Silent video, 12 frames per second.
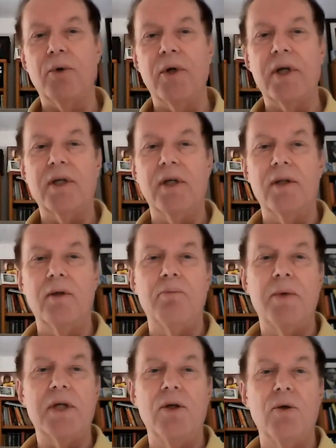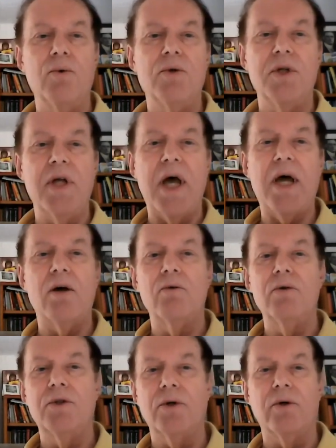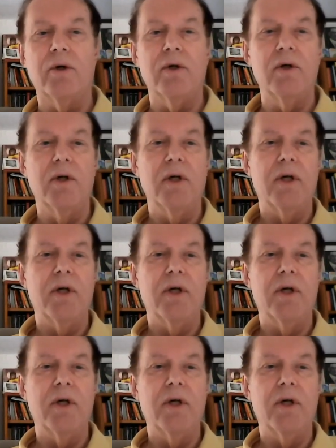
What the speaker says: predicted the big, huge downturn